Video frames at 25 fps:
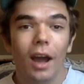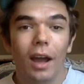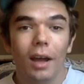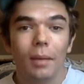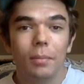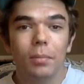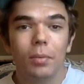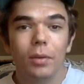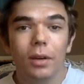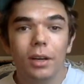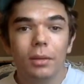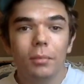
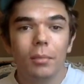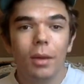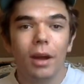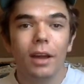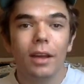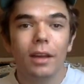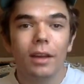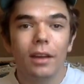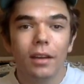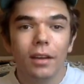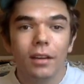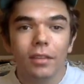I bring
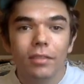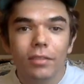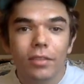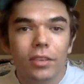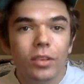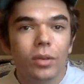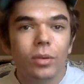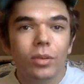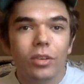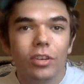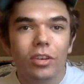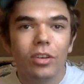my
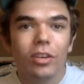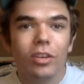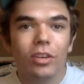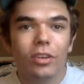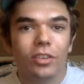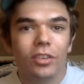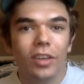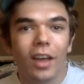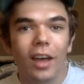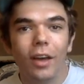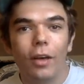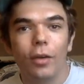future
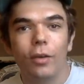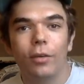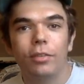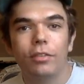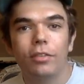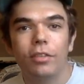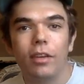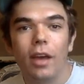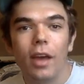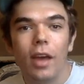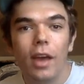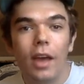self
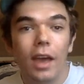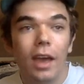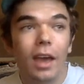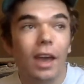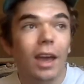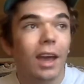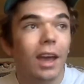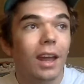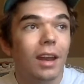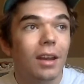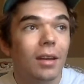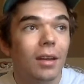
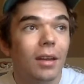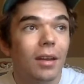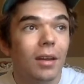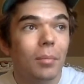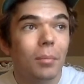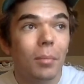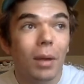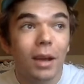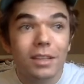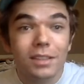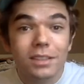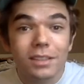and
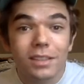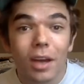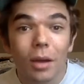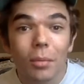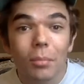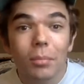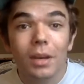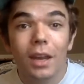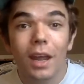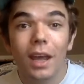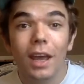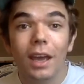my
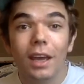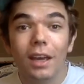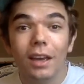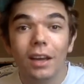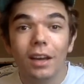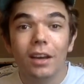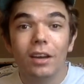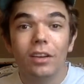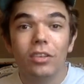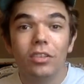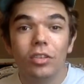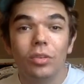
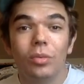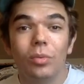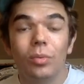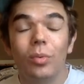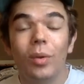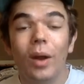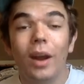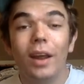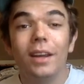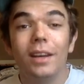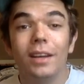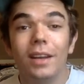someday to
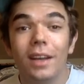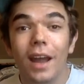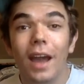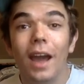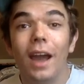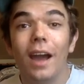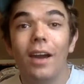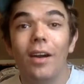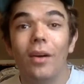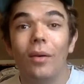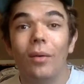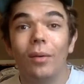right
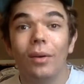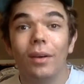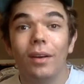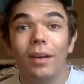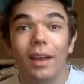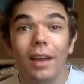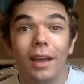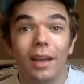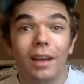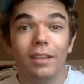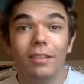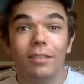now,
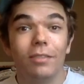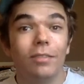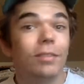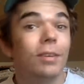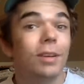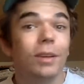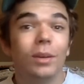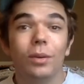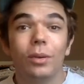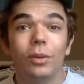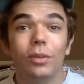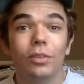and it
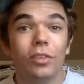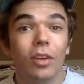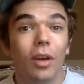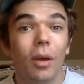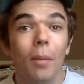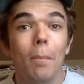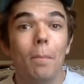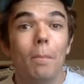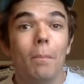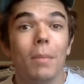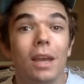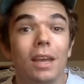feels
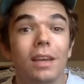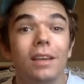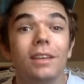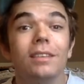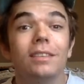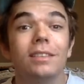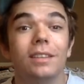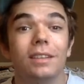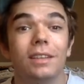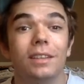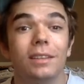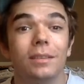
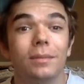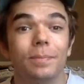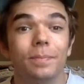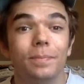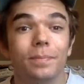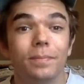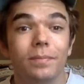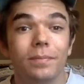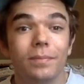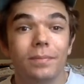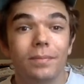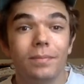amazing.
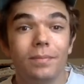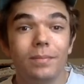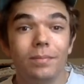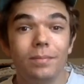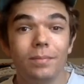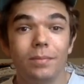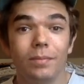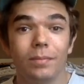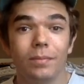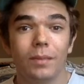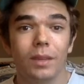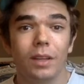
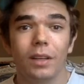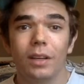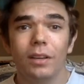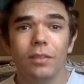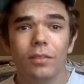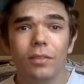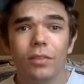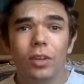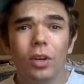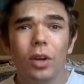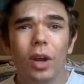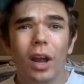
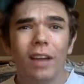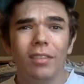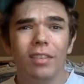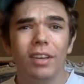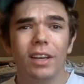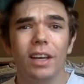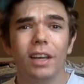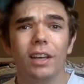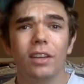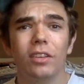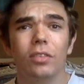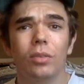if you're
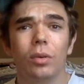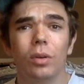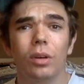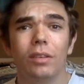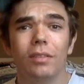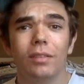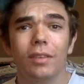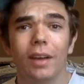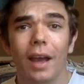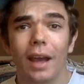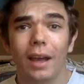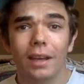having any
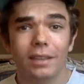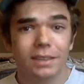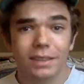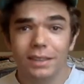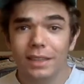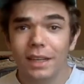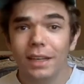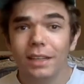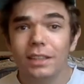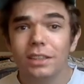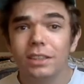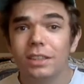sort of
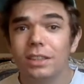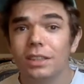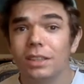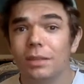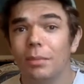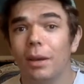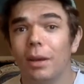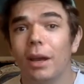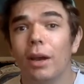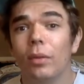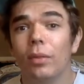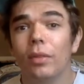hesitation
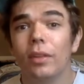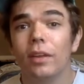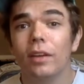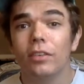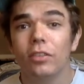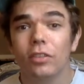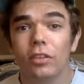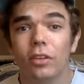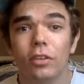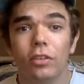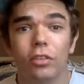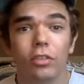about
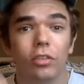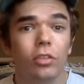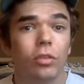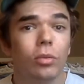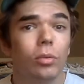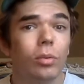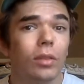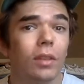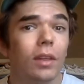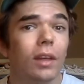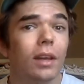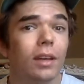this, there's
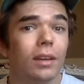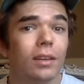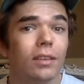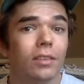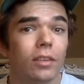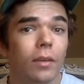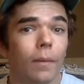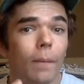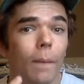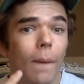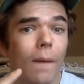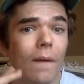two
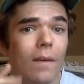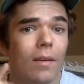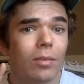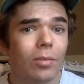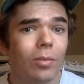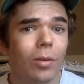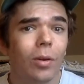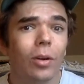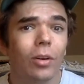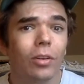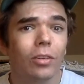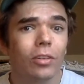things.
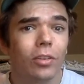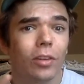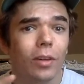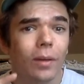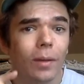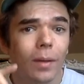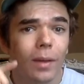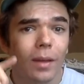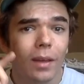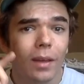First,